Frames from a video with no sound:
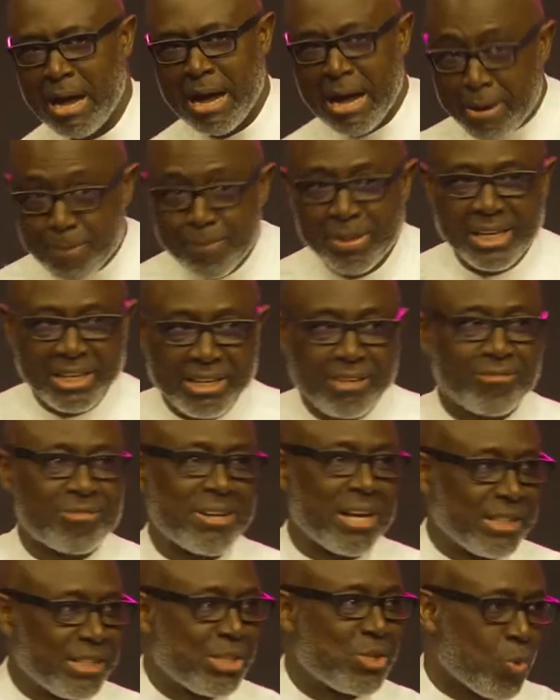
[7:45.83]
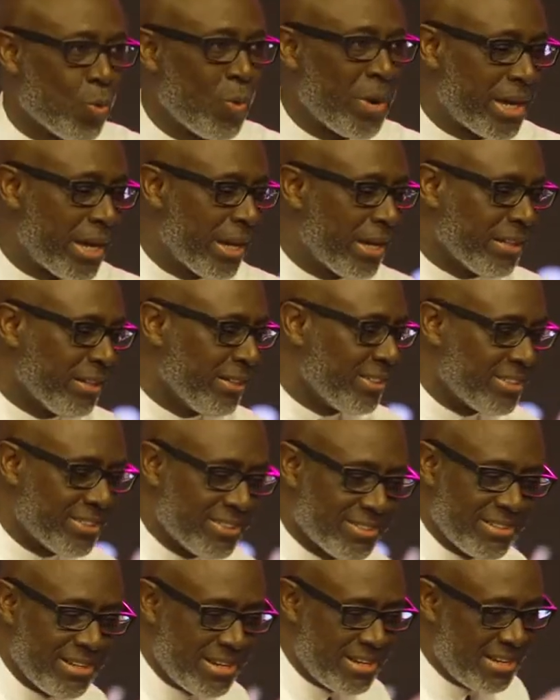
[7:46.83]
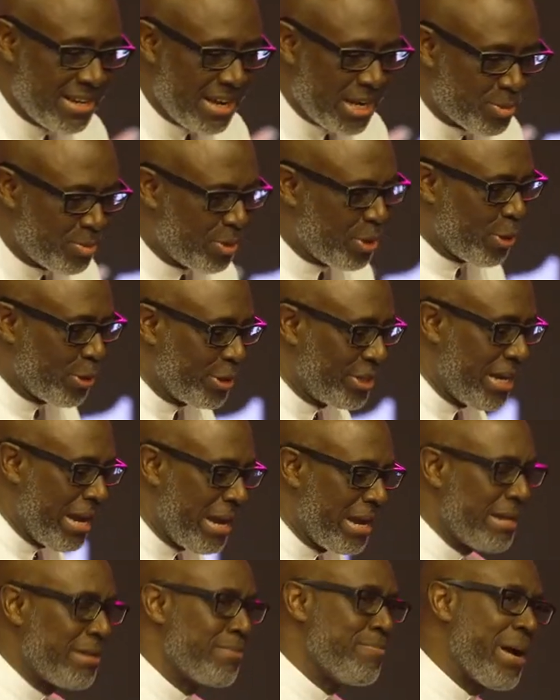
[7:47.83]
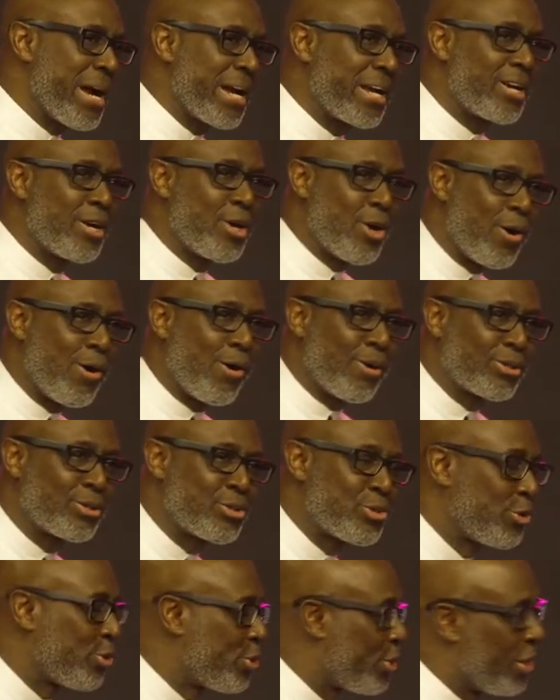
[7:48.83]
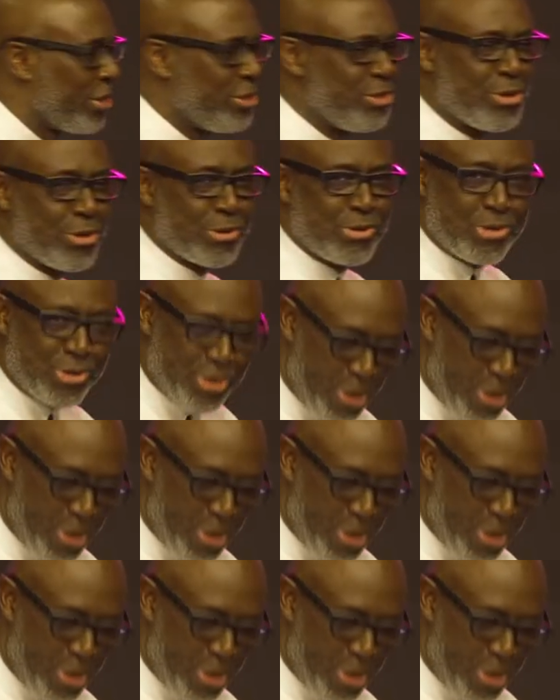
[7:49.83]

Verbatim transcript: I believe that this weekend has been ordained by God to change your